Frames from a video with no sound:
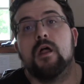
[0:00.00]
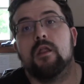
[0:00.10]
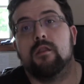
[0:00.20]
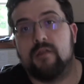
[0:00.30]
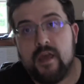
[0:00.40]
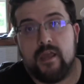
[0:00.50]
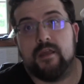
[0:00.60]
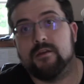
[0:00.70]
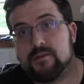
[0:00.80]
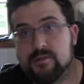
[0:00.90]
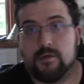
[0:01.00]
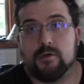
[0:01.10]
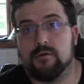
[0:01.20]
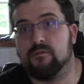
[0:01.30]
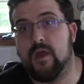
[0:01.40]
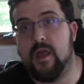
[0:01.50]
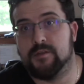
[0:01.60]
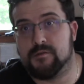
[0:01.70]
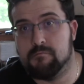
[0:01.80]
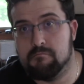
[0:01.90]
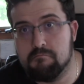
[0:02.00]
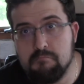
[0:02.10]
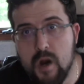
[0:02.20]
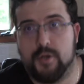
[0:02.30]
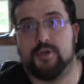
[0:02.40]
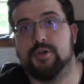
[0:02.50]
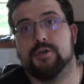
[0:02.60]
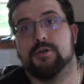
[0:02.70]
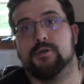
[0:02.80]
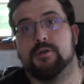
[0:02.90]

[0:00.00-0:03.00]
they deserve as much,